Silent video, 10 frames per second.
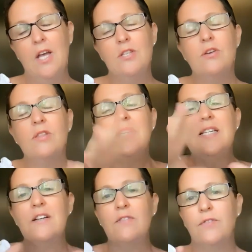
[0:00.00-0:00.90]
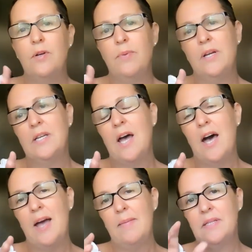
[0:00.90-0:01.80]
So the different body
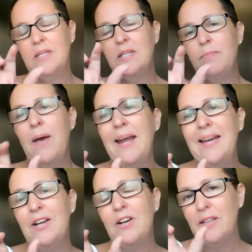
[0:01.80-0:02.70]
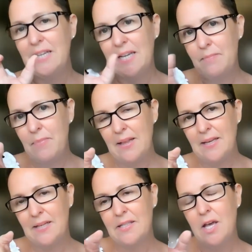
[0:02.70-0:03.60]
types, depending on the
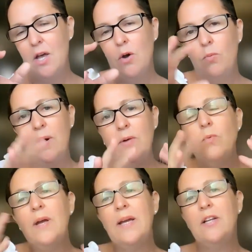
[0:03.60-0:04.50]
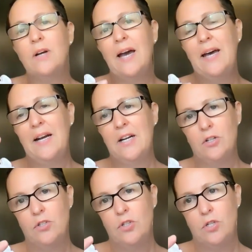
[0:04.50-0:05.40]
imbalance, when we look at a
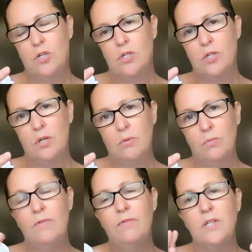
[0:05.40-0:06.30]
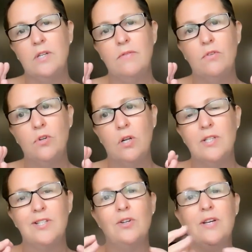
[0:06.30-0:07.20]
constitution, we're first of all not
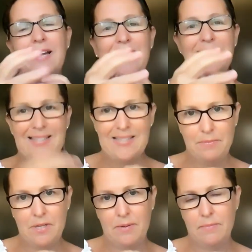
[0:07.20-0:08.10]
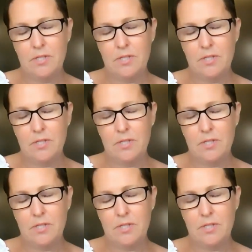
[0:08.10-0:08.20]
just looking at the symptom.